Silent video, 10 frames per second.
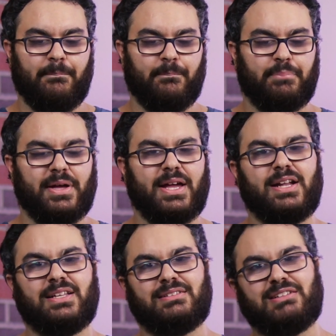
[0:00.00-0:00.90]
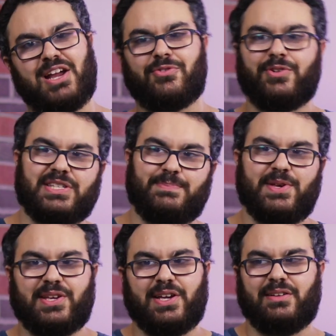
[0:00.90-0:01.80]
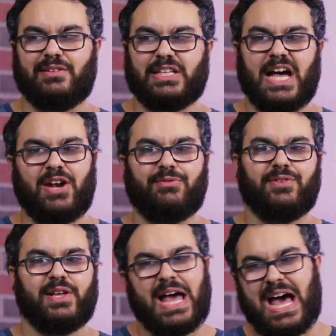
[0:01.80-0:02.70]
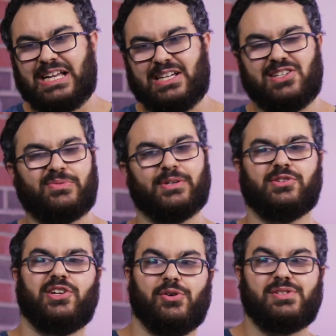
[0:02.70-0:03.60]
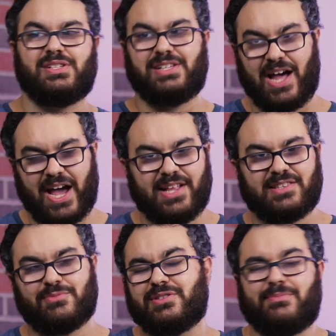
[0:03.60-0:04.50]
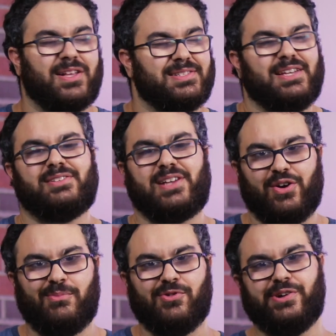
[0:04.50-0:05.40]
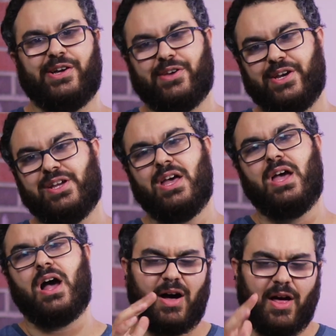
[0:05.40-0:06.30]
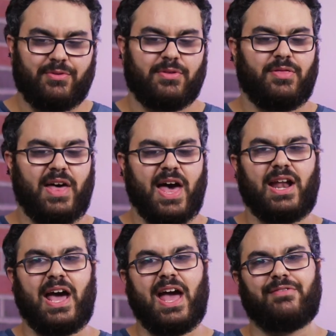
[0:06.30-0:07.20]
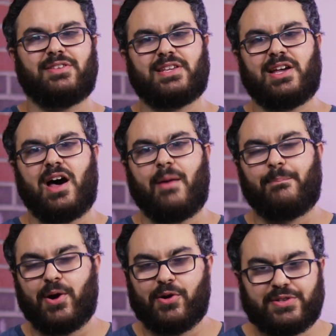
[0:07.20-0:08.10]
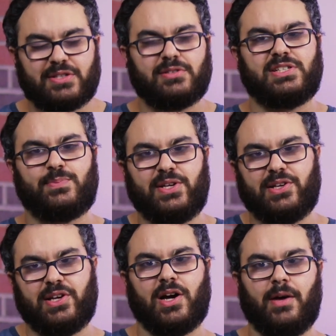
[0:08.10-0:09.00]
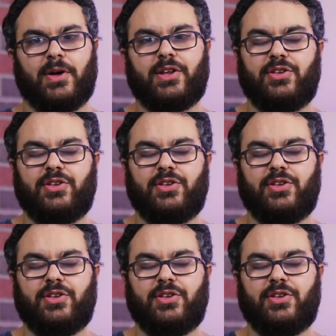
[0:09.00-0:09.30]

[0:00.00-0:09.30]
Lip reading: But generally speaking, I don't feel like action is where the show shines. I'm not saying it's terrible or anything. Other than that, I have to say, personally speaking, I'm not a